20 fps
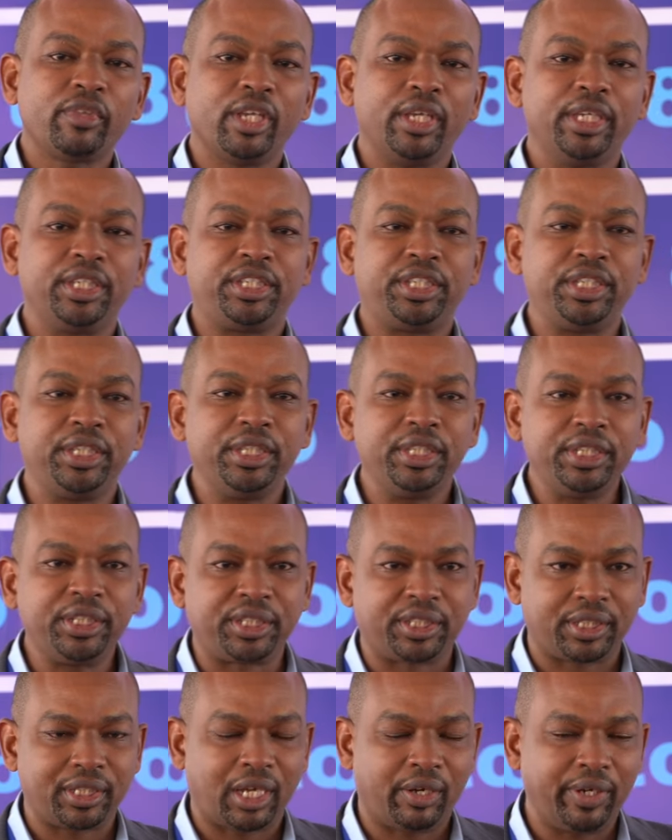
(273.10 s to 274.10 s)
It
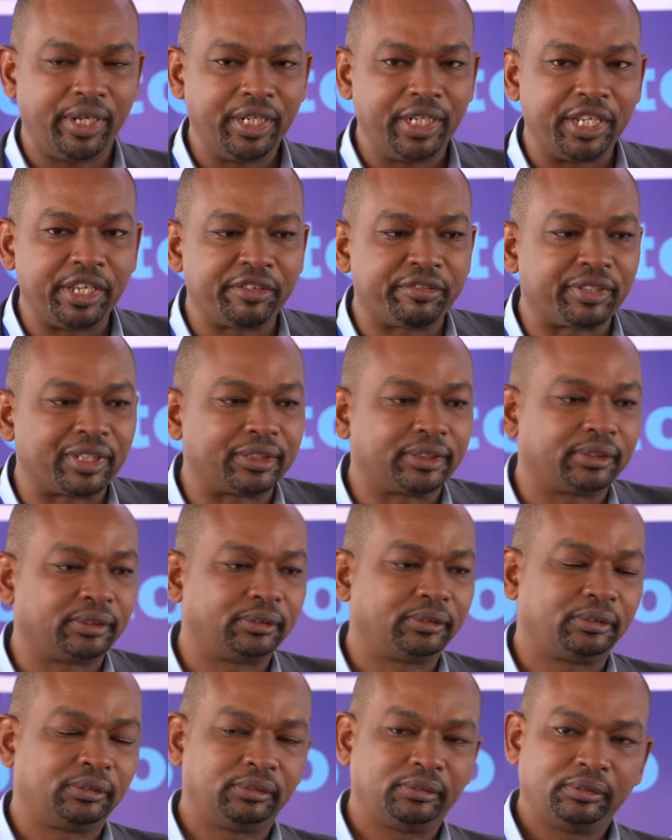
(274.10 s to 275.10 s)
is our endeavor,
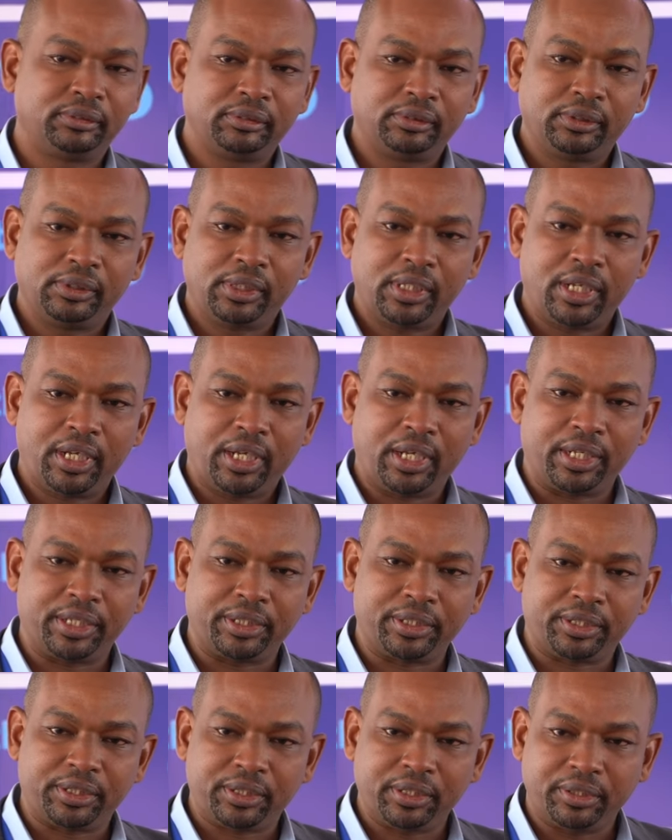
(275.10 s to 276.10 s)

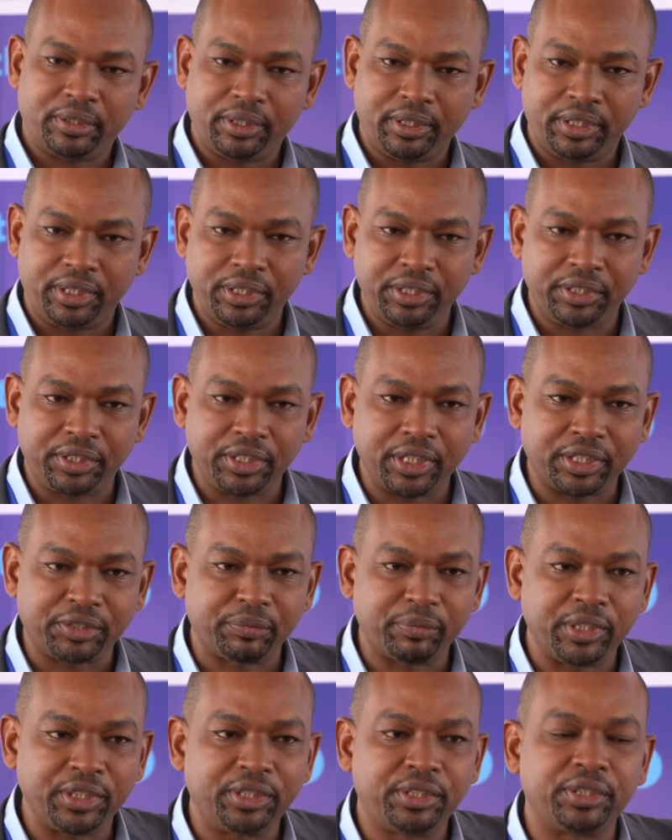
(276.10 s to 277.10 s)
as the DG has
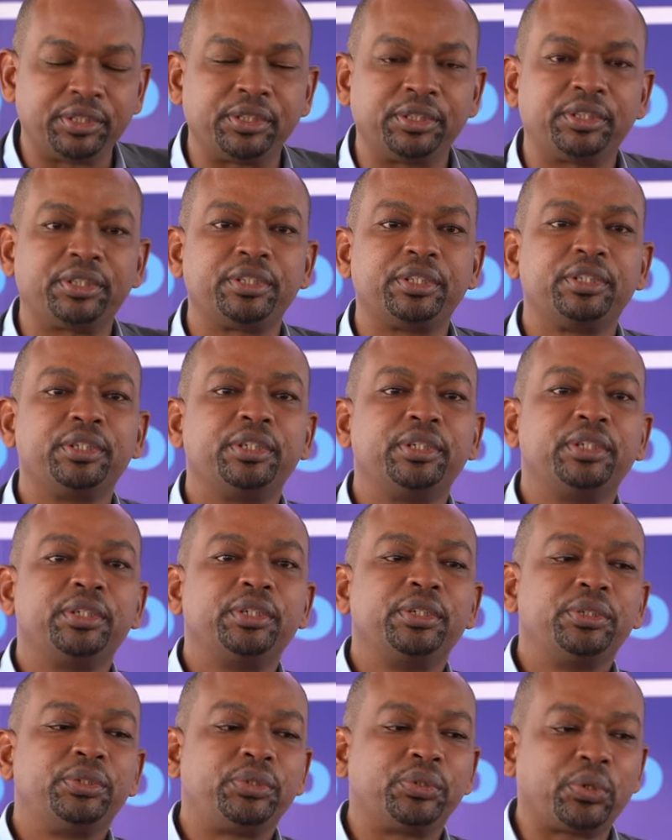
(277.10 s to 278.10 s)
mentioned,
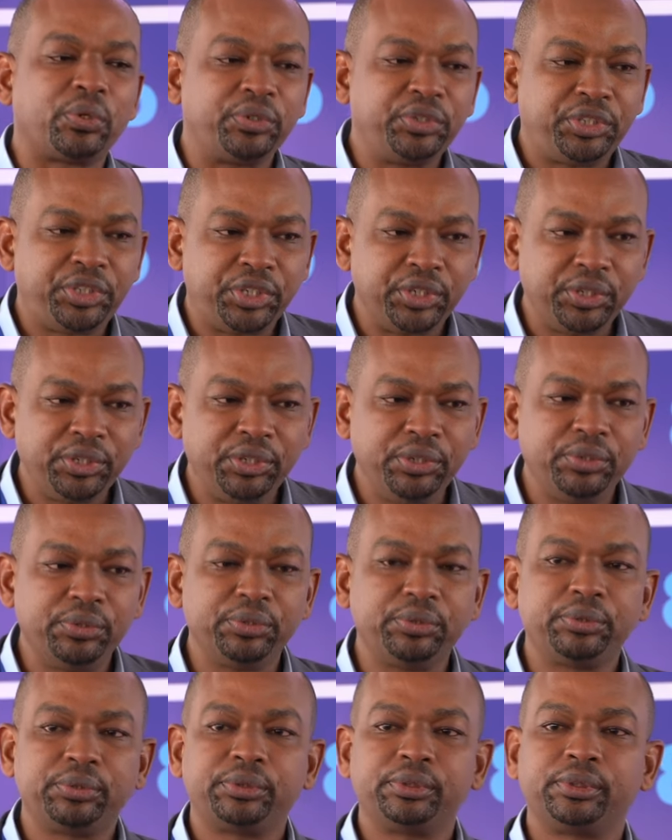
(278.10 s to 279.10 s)
to
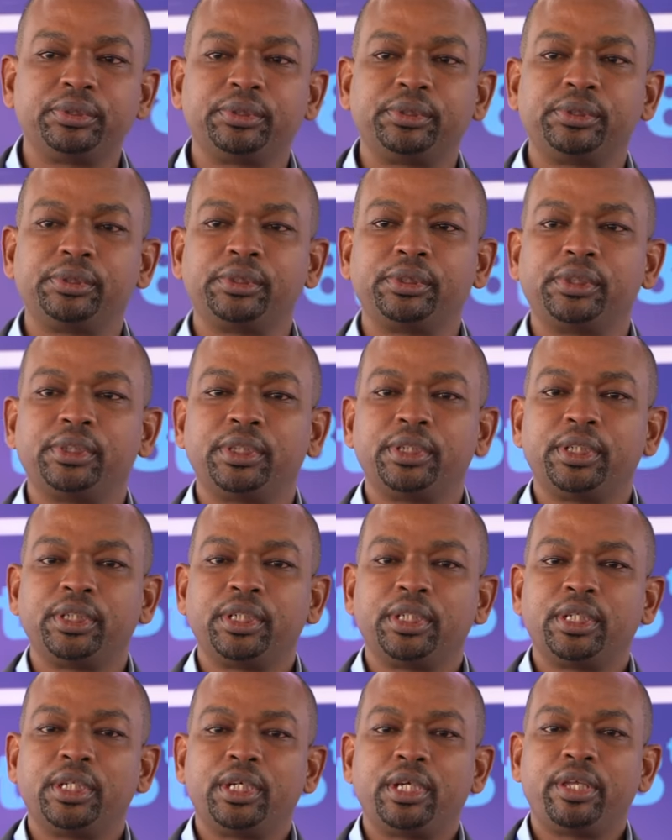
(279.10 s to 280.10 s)
continue
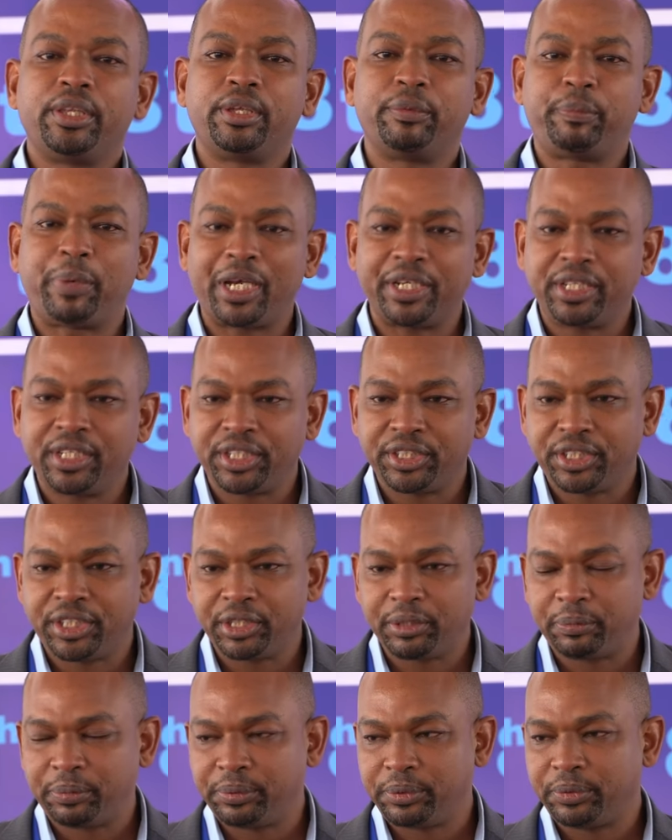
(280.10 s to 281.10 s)
the
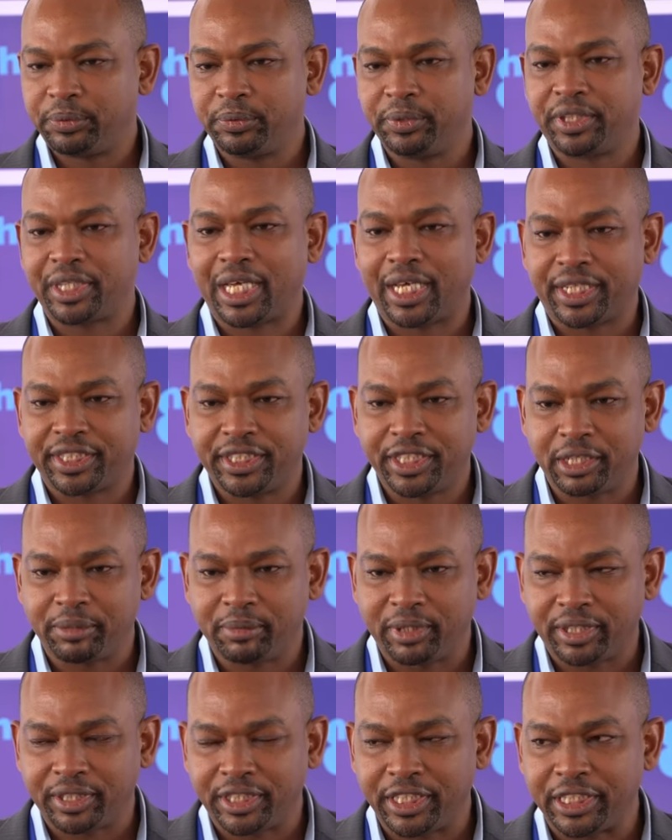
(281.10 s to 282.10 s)
partnership with
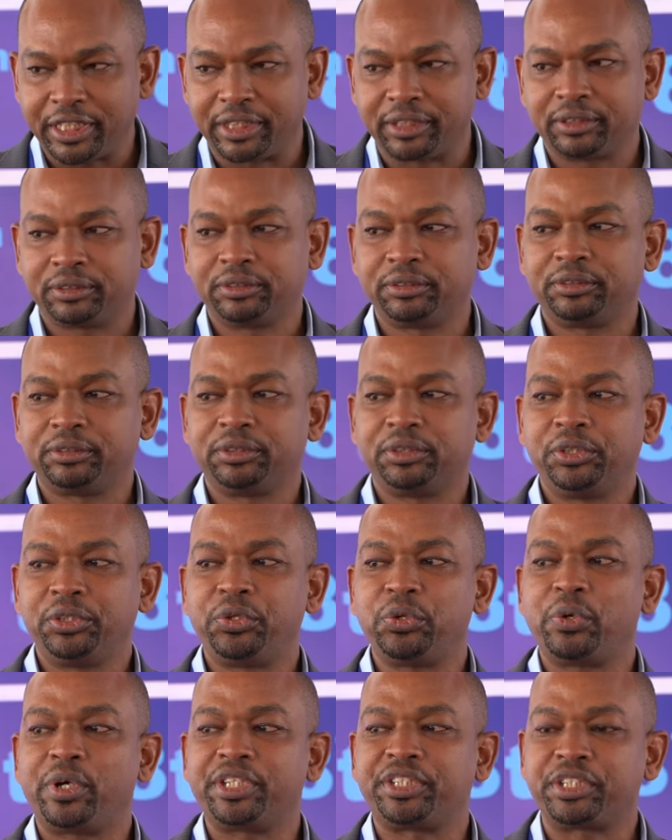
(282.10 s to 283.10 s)
RCMRD
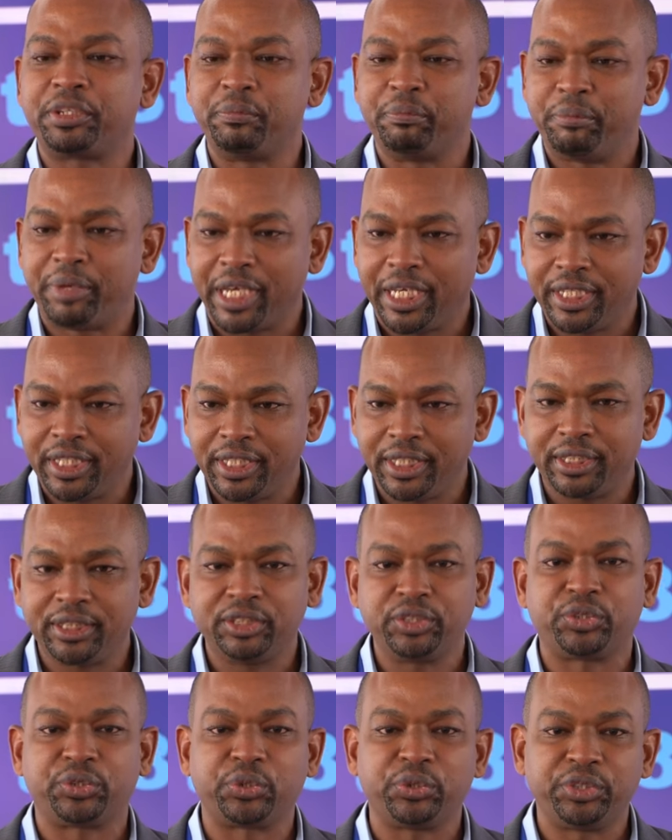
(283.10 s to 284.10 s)
towards
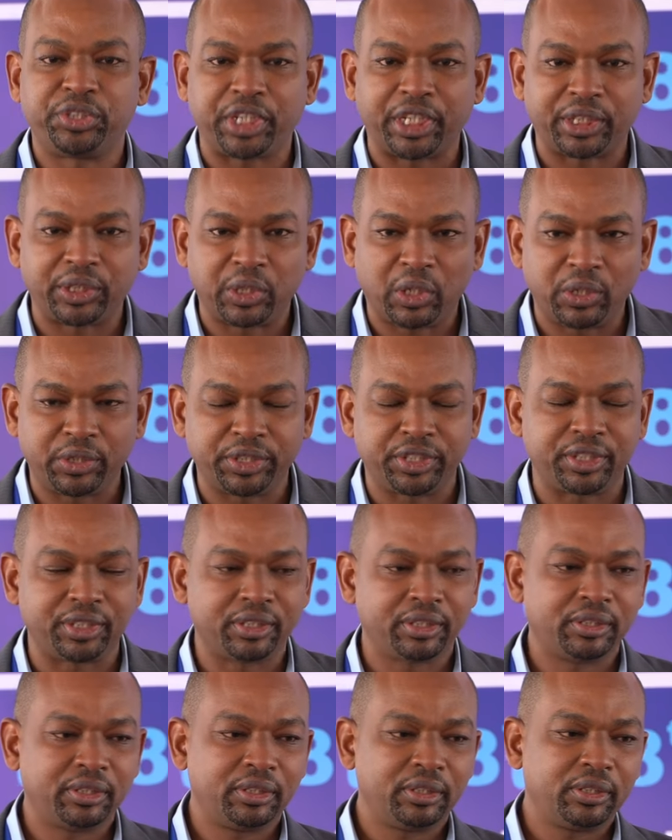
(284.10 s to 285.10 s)
embedding drone technology
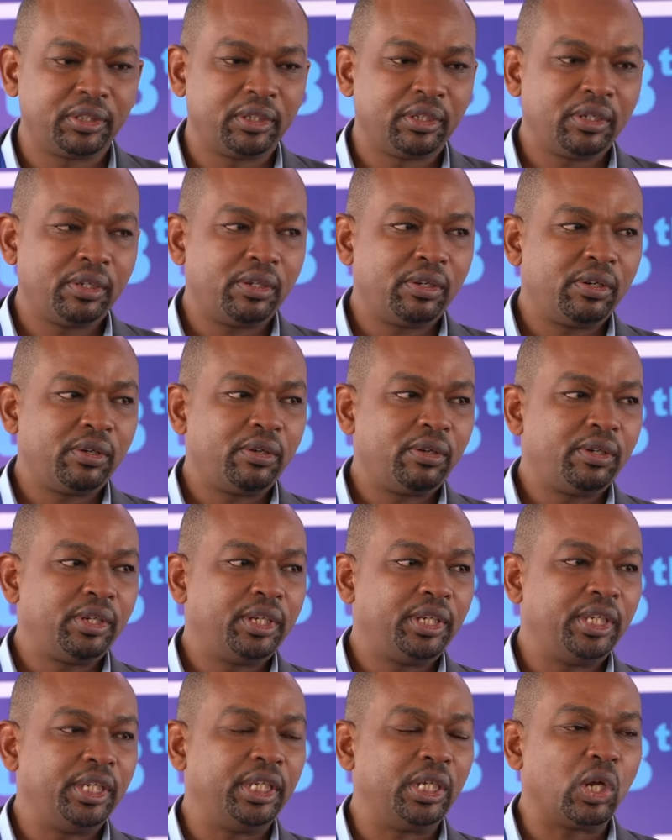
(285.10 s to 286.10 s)

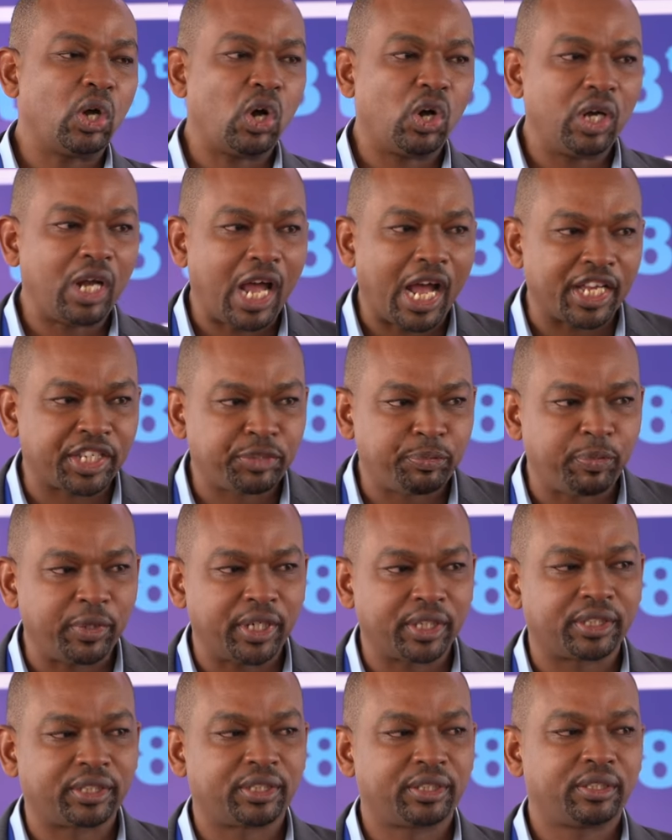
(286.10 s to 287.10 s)
in all
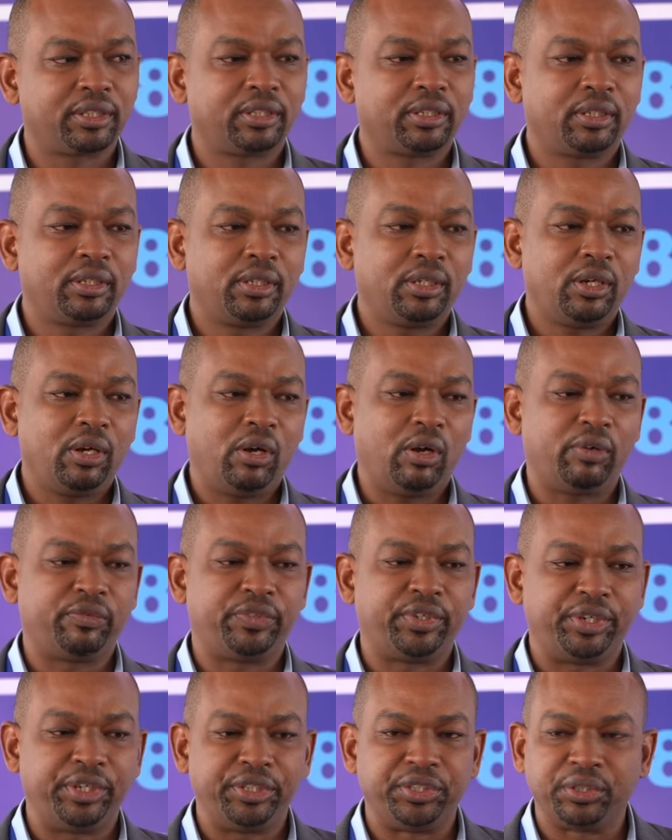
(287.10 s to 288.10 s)
aspects of
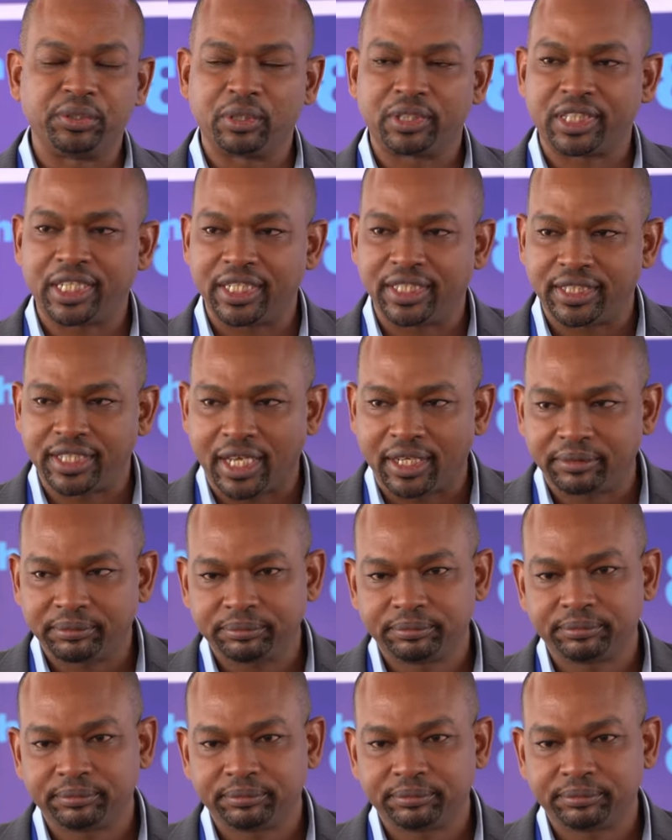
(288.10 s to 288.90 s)
the regional center.